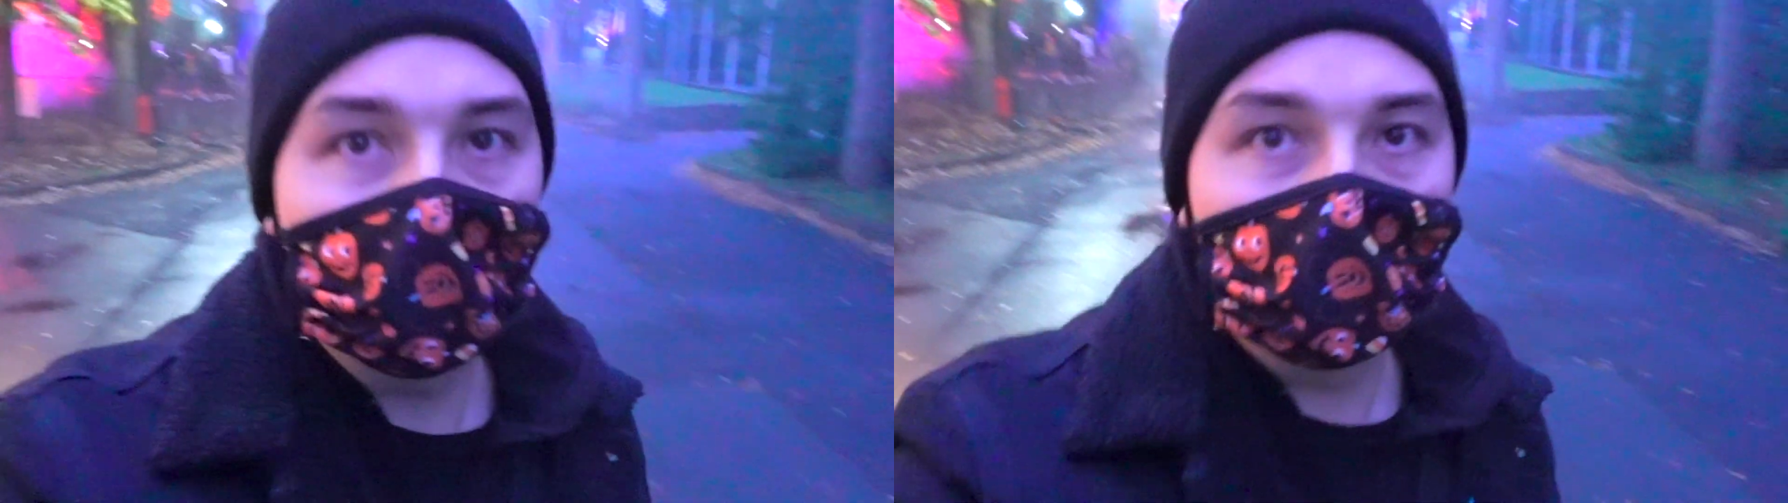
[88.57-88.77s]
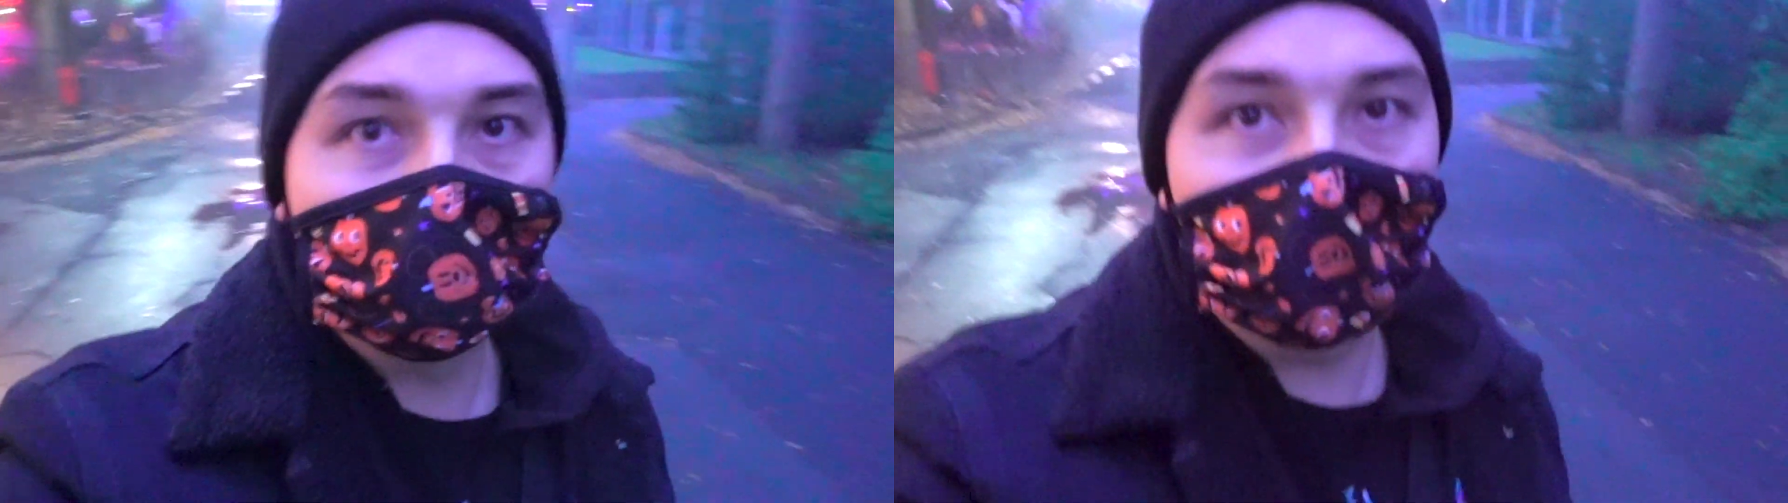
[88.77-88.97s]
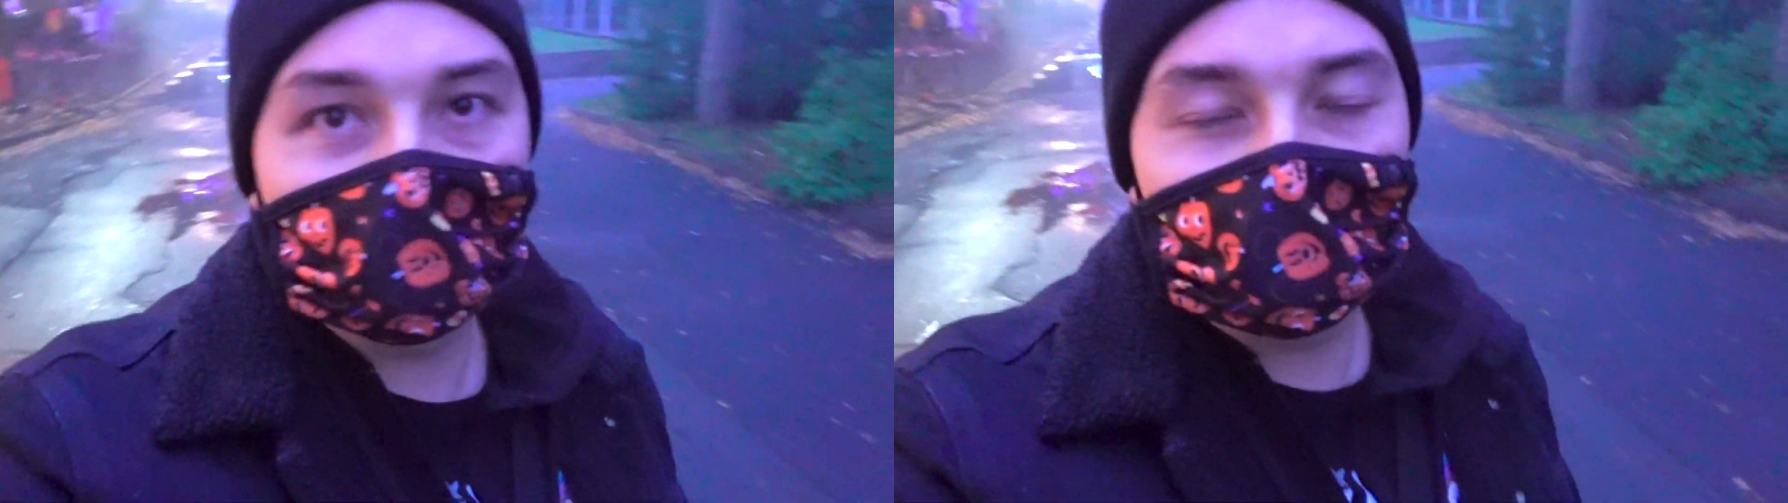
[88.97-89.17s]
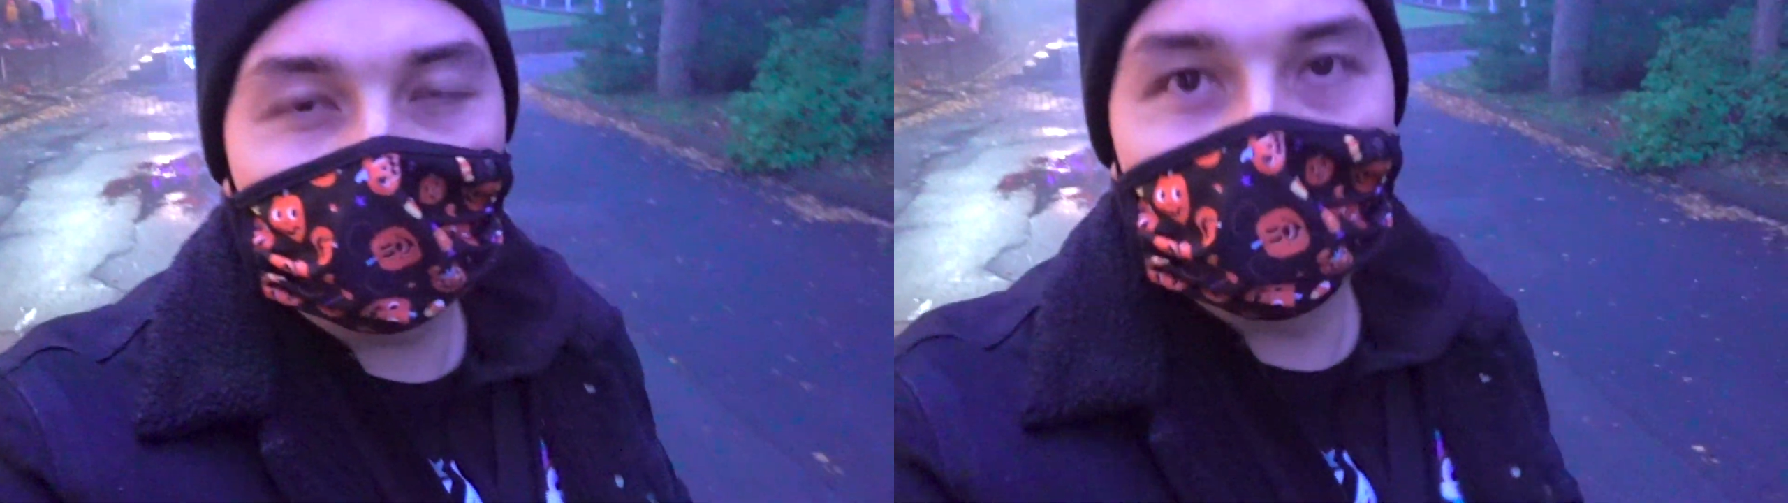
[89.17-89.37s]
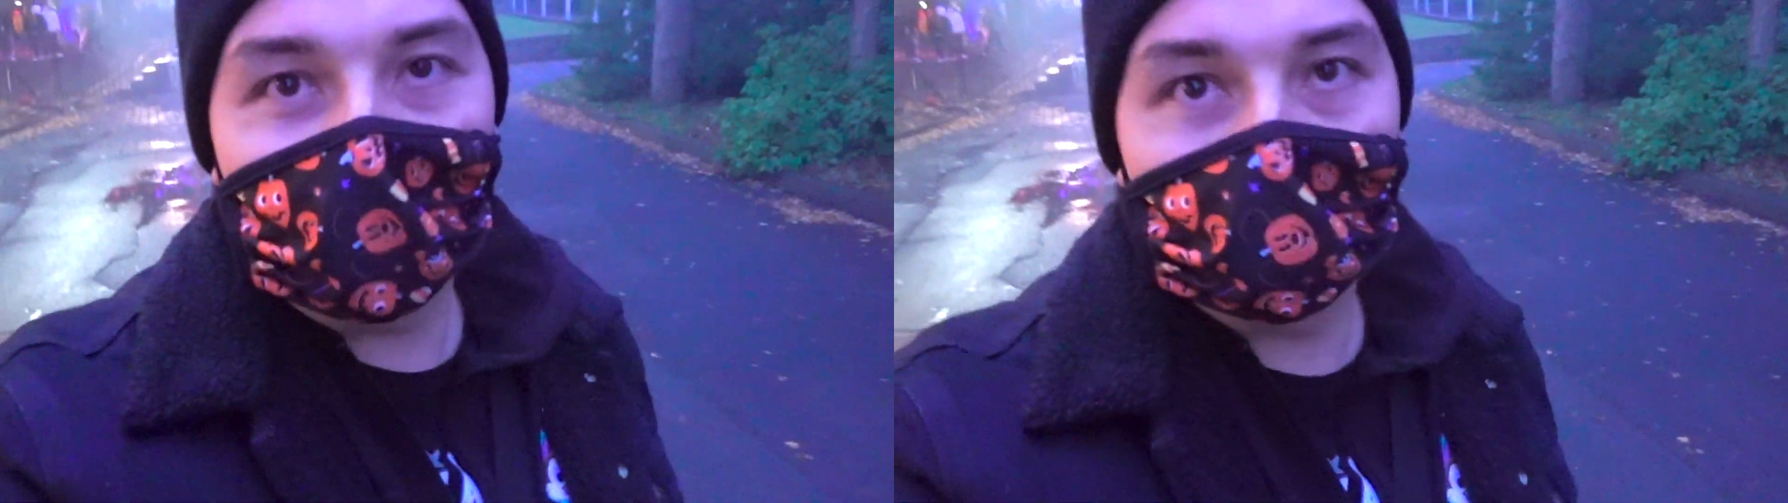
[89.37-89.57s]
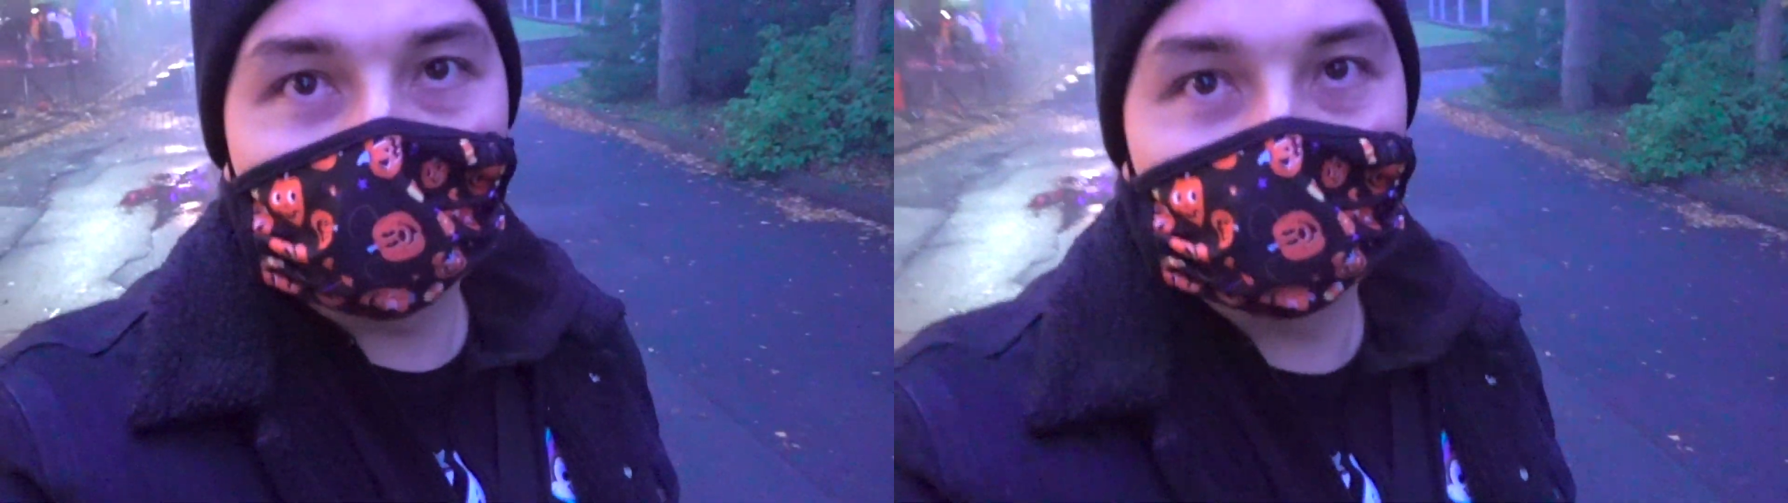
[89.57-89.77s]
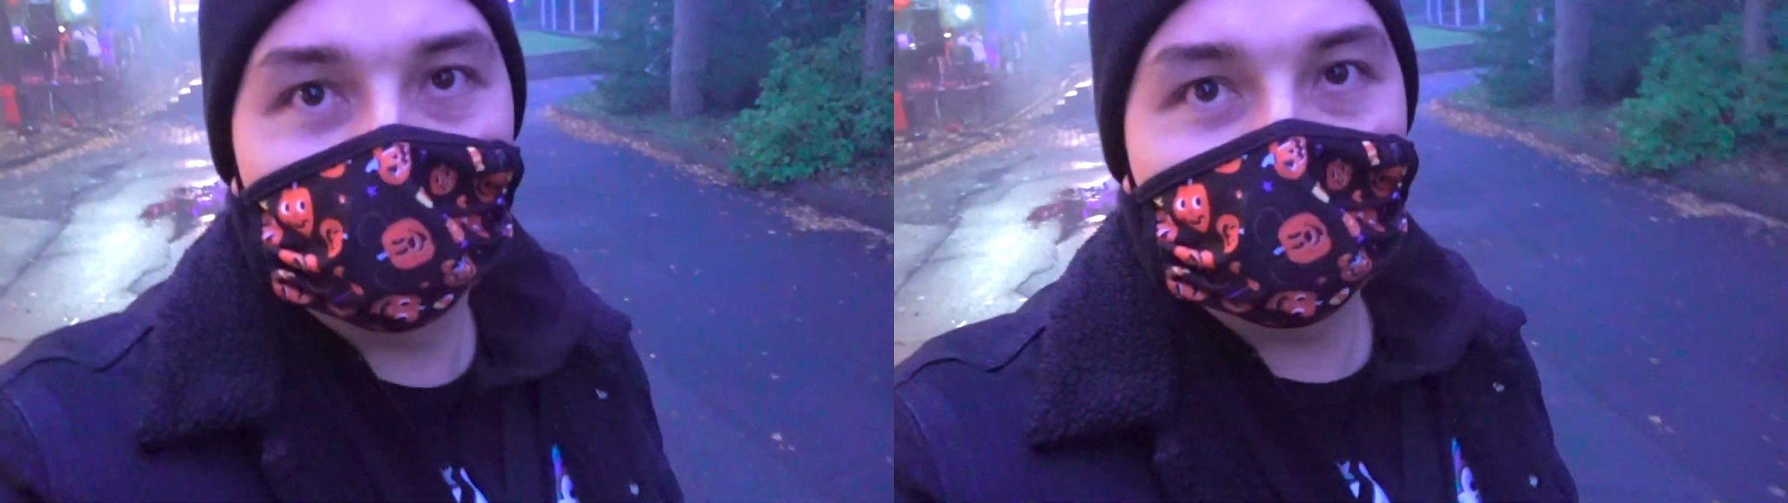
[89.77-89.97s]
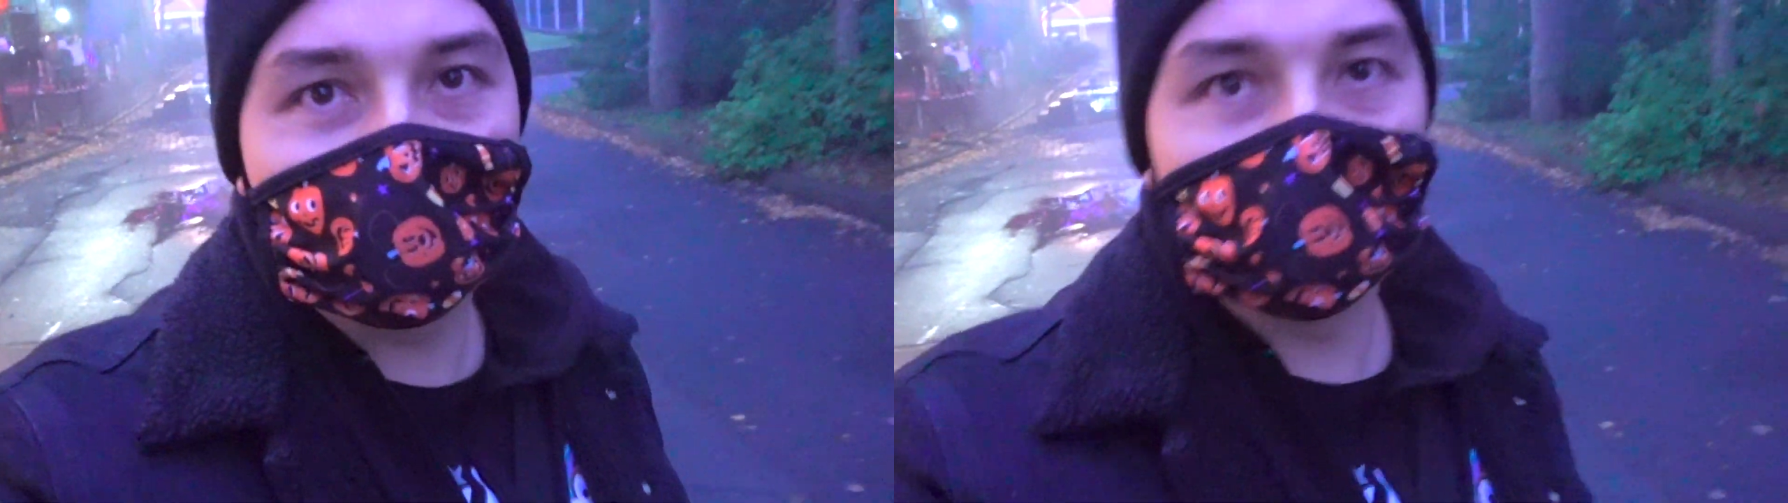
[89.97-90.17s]
So you actually have to make
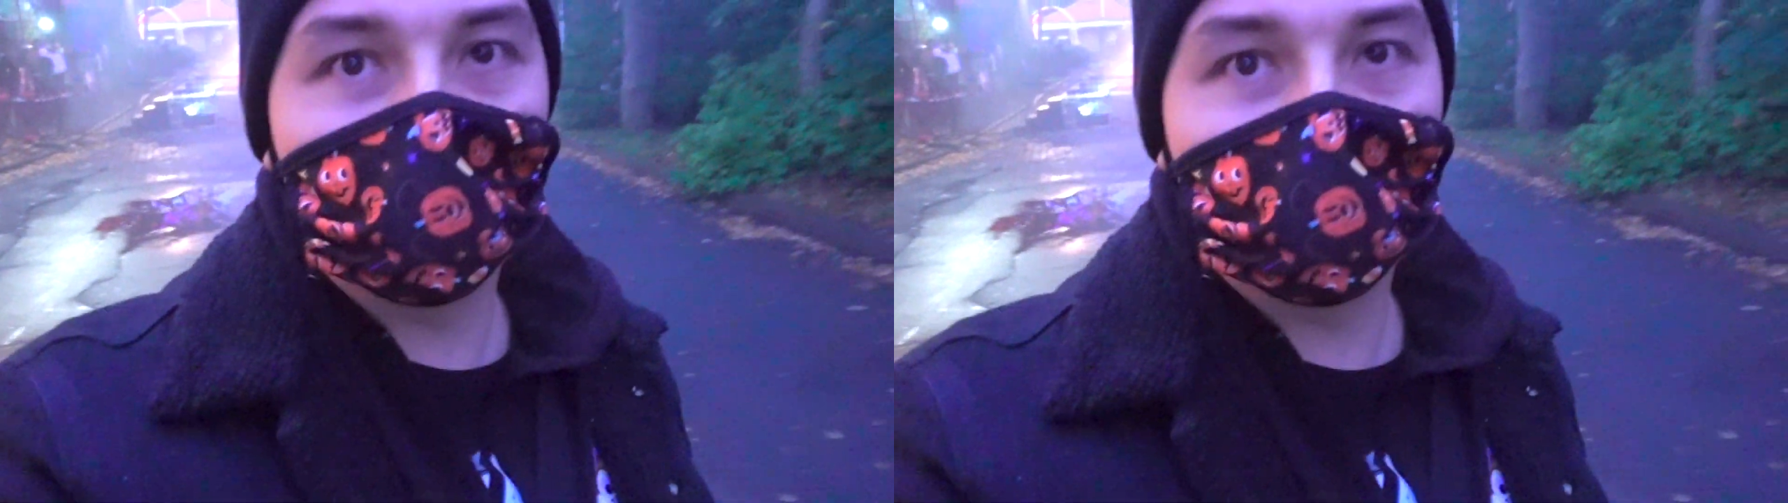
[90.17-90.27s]
reservations